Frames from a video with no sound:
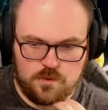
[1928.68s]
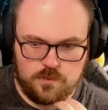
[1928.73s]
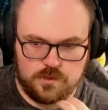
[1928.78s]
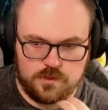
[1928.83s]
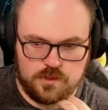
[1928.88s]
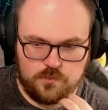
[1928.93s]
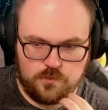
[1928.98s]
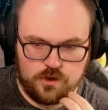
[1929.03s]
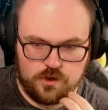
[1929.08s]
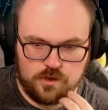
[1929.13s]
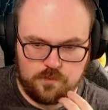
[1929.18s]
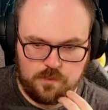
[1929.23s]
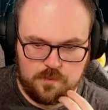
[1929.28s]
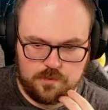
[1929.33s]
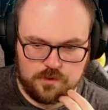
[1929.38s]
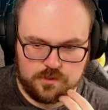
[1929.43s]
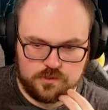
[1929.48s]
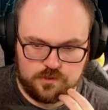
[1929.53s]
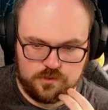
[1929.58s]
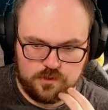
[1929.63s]
How would that work in
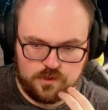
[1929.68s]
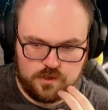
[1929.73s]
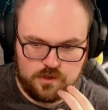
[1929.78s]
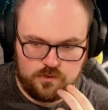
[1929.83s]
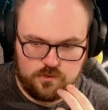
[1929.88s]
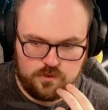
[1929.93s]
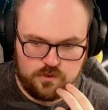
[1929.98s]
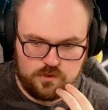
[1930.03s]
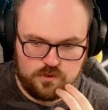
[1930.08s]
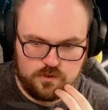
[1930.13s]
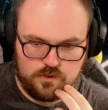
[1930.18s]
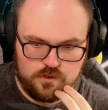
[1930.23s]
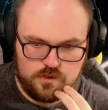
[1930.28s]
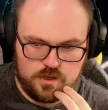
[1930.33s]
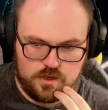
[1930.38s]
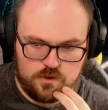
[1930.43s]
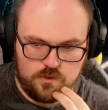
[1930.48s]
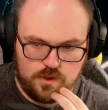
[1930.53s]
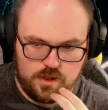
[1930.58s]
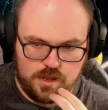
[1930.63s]
paper? can you
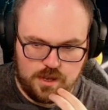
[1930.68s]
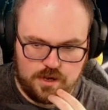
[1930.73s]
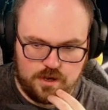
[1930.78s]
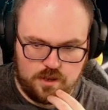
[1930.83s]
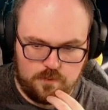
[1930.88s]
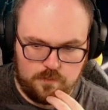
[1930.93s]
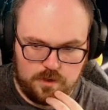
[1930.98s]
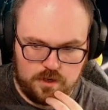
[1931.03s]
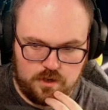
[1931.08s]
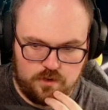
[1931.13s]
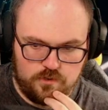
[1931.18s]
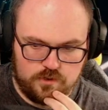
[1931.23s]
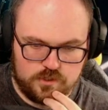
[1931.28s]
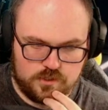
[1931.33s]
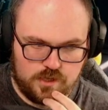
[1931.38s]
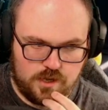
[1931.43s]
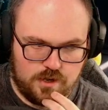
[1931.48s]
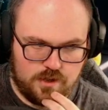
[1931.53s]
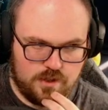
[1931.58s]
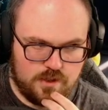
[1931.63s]
can you hide how many you're
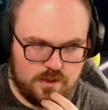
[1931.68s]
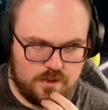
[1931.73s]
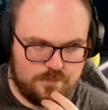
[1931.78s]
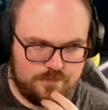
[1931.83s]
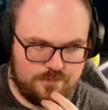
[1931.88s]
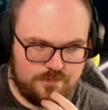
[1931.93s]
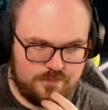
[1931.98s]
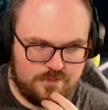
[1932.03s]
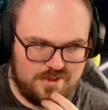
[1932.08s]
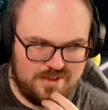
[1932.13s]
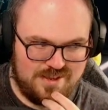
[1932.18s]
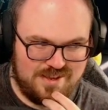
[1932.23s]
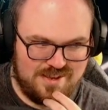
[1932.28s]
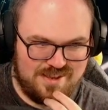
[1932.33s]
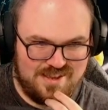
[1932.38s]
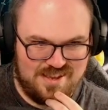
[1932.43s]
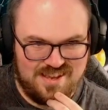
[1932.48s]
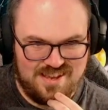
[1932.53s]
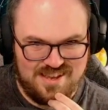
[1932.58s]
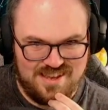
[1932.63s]
reciting?
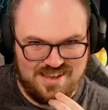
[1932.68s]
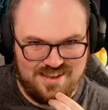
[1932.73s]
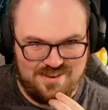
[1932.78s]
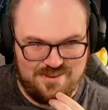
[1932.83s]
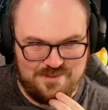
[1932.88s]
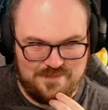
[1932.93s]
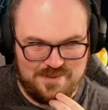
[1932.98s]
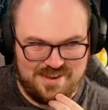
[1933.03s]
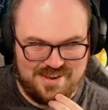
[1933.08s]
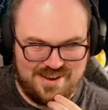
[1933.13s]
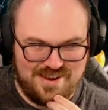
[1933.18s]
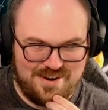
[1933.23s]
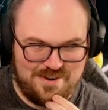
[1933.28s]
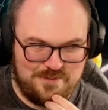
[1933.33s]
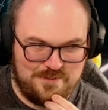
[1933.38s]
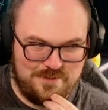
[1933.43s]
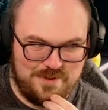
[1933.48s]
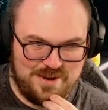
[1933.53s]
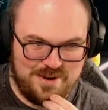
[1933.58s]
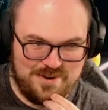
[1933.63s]
It would be kind
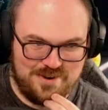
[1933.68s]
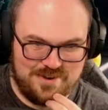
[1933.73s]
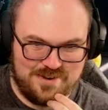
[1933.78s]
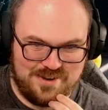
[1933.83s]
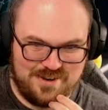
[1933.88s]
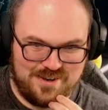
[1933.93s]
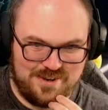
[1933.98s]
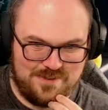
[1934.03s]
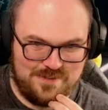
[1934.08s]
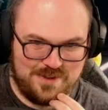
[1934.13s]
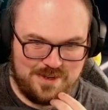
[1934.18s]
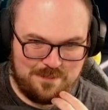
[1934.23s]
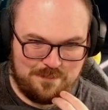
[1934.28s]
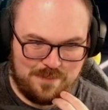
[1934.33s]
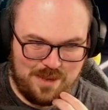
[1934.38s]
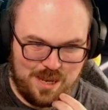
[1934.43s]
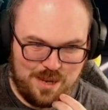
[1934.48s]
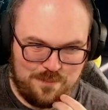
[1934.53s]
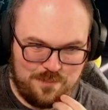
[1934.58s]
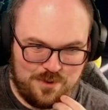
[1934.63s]
of weird to do it
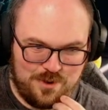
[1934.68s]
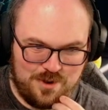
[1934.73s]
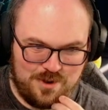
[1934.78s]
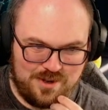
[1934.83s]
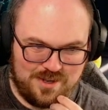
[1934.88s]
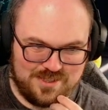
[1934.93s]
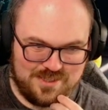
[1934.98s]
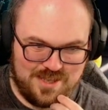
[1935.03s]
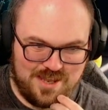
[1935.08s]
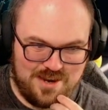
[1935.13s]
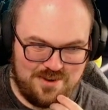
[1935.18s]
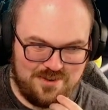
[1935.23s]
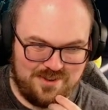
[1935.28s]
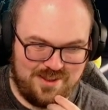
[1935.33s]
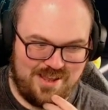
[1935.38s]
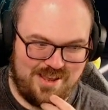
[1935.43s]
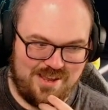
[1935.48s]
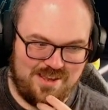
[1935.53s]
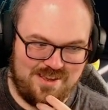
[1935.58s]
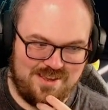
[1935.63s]
in paper because then
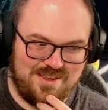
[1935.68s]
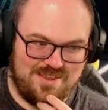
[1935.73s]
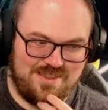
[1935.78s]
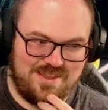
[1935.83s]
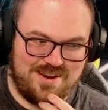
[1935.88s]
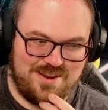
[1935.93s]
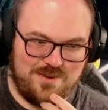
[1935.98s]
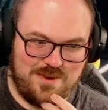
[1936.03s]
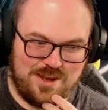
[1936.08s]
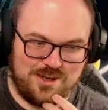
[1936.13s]
you're like, then